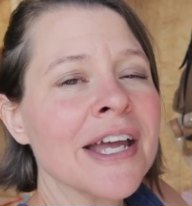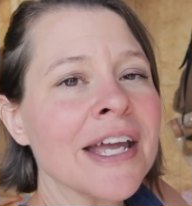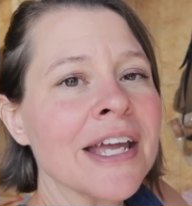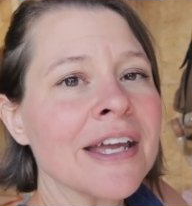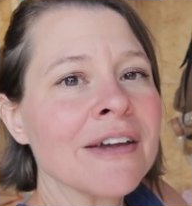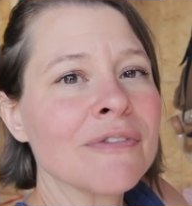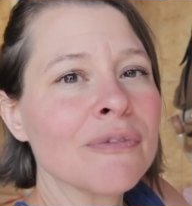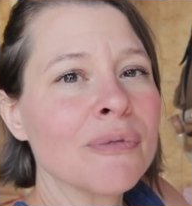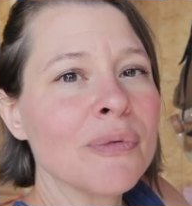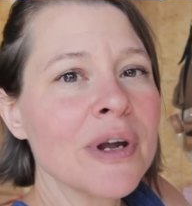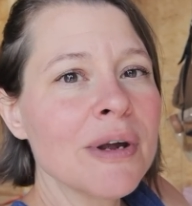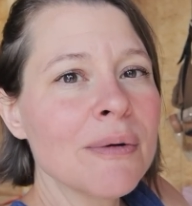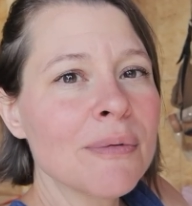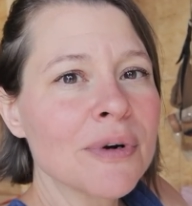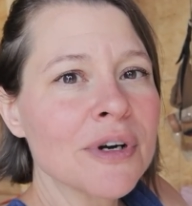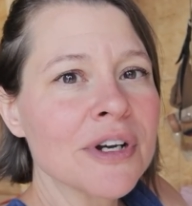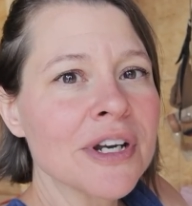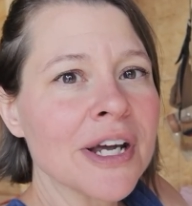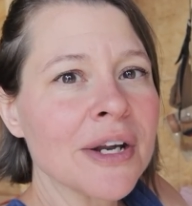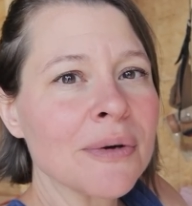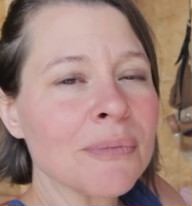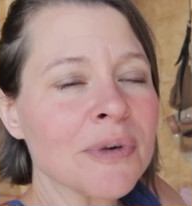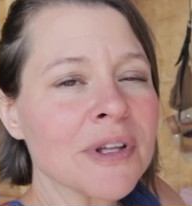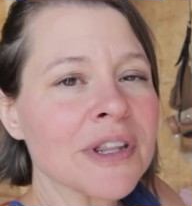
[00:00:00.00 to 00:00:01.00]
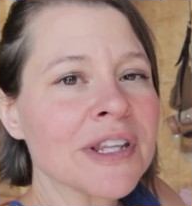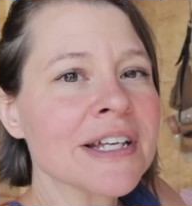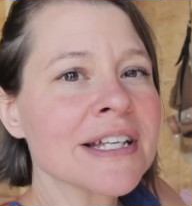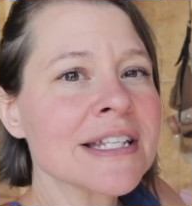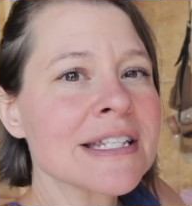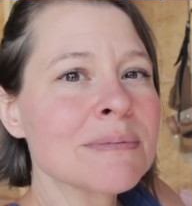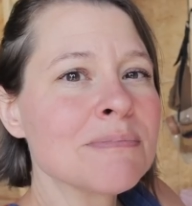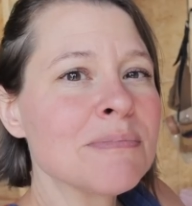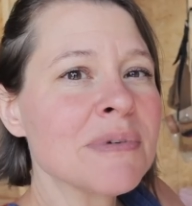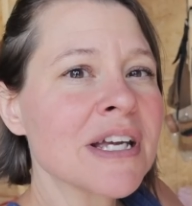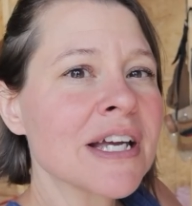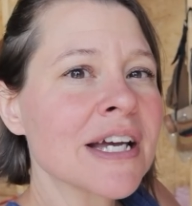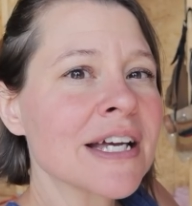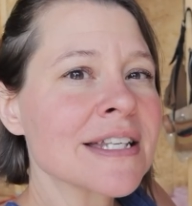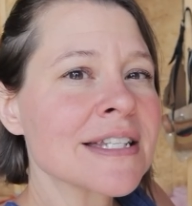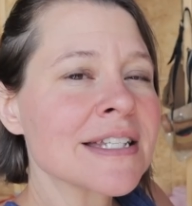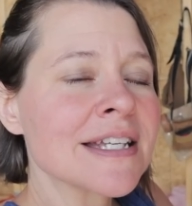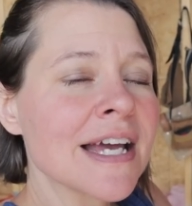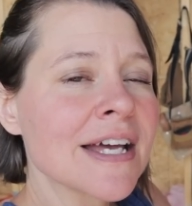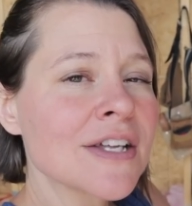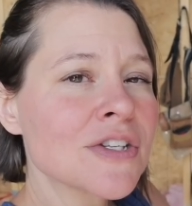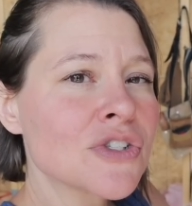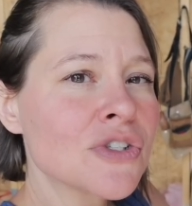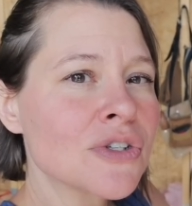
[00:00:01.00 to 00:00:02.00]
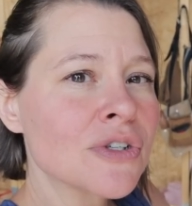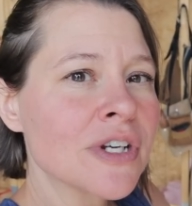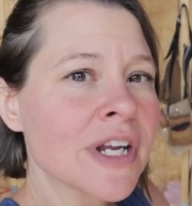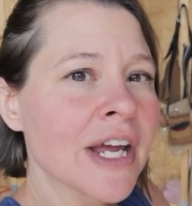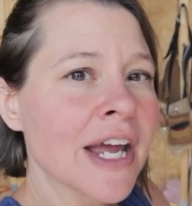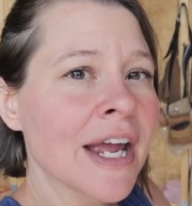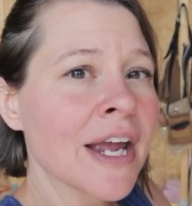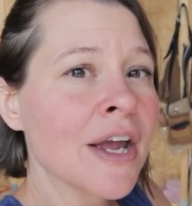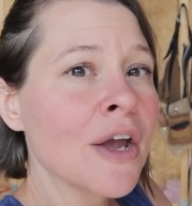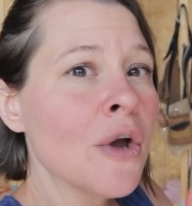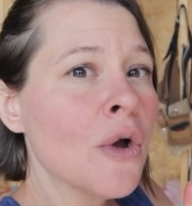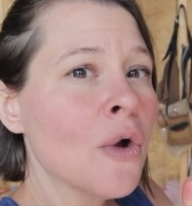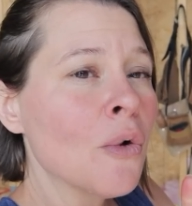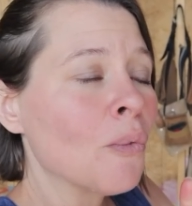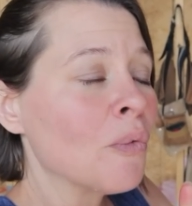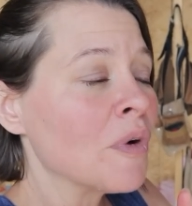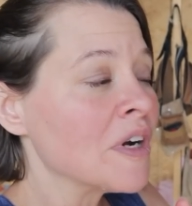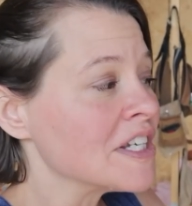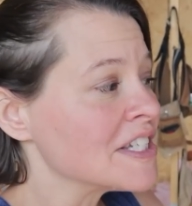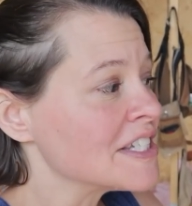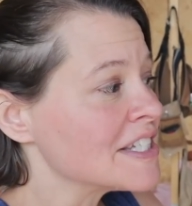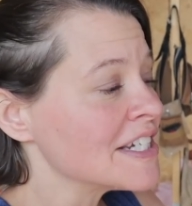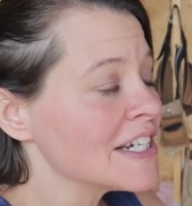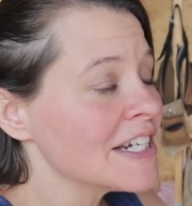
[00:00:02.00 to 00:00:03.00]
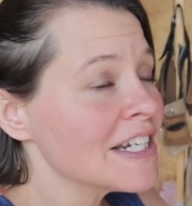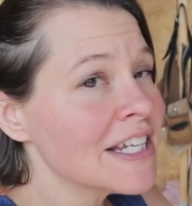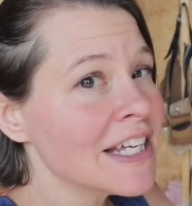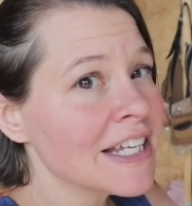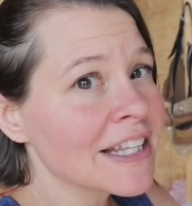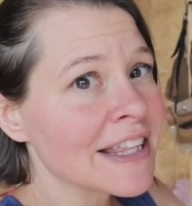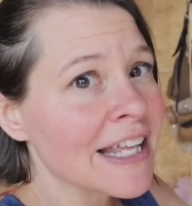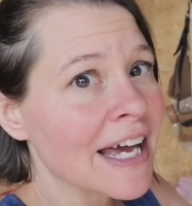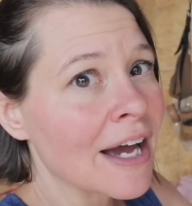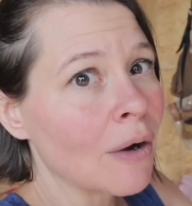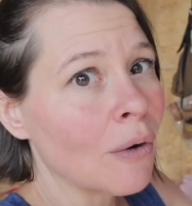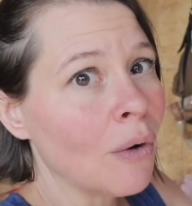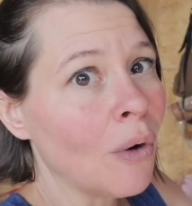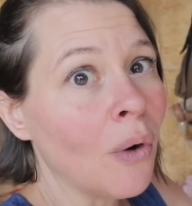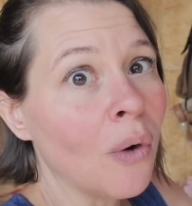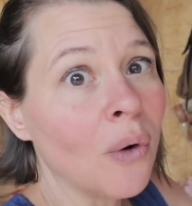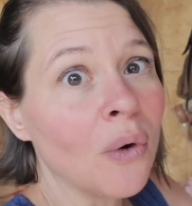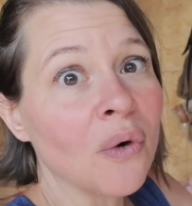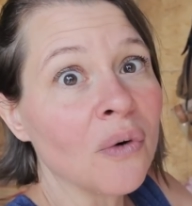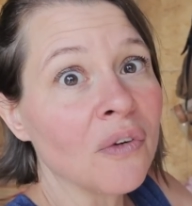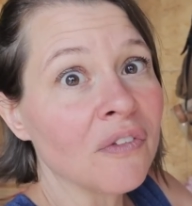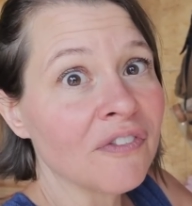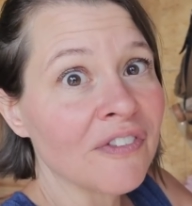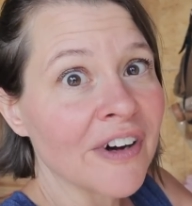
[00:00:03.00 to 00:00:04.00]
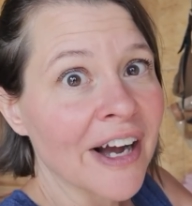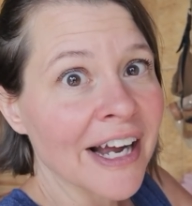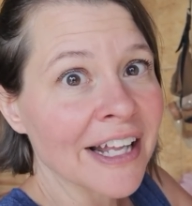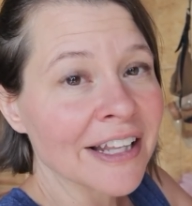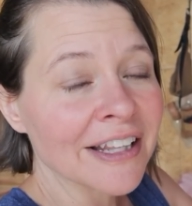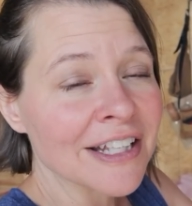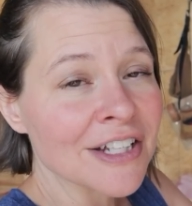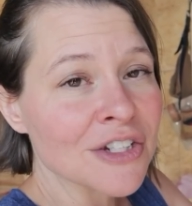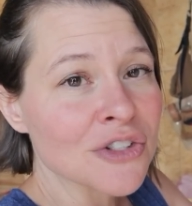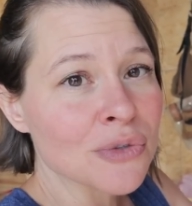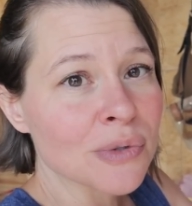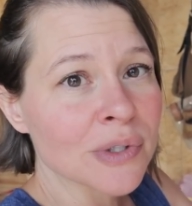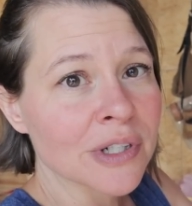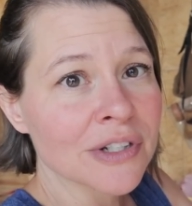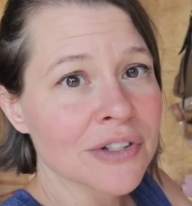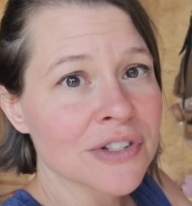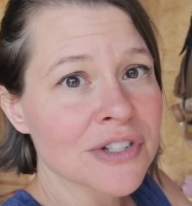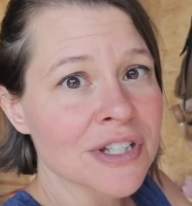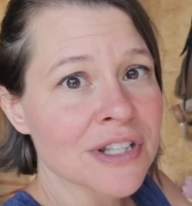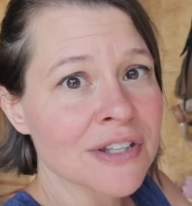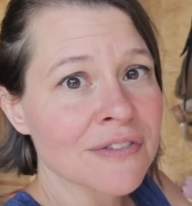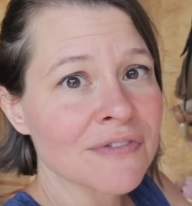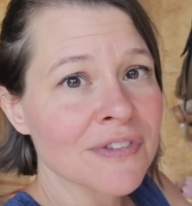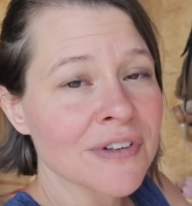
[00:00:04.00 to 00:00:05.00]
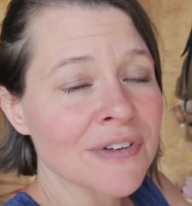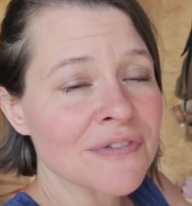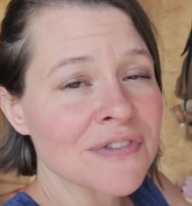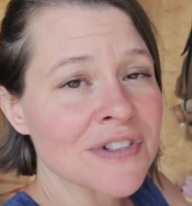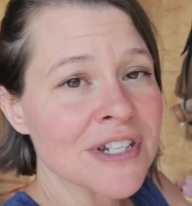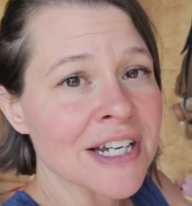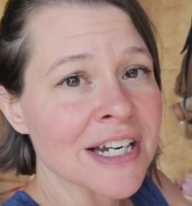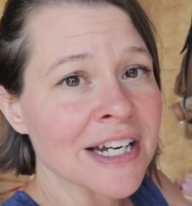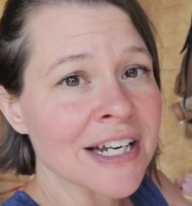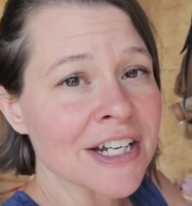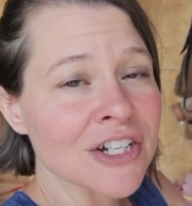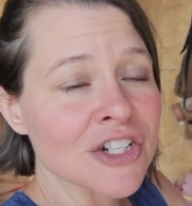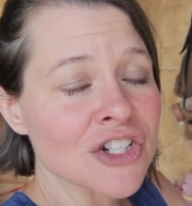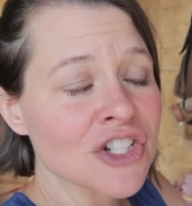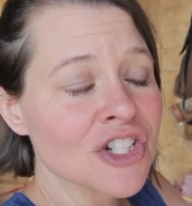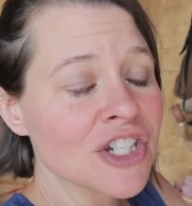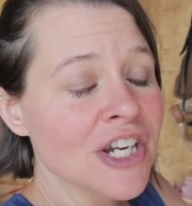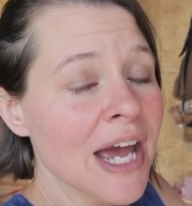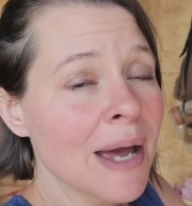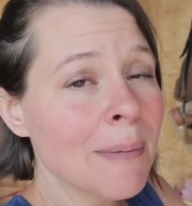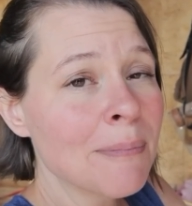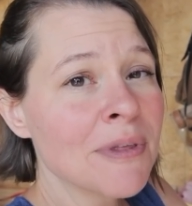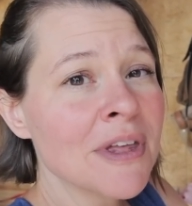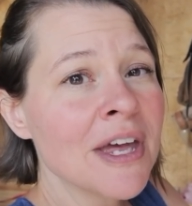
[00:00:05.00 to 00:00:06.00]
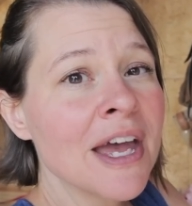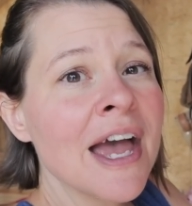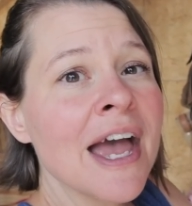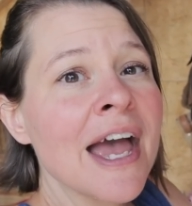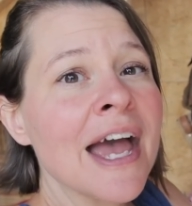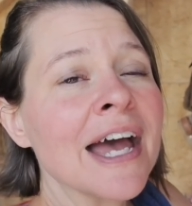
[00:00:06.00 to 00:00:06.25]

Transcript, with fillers: if we were done with this, because yesterday we did get that hole finally drilled to the fifteen inch depth,